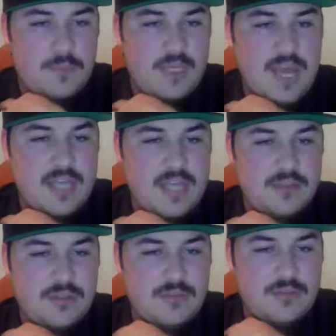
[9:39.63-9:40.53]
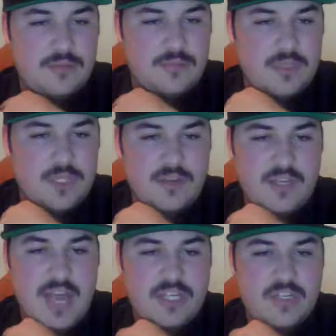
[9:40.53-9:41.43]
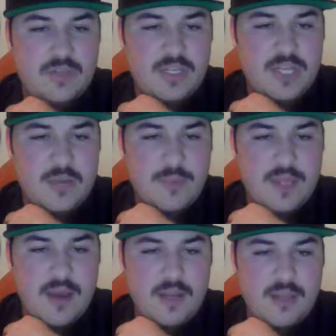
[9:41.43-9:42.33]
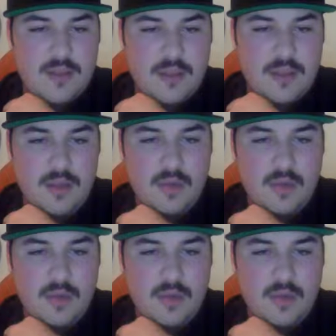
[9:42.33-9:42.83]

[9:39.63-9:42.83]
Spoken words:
In national income accounting,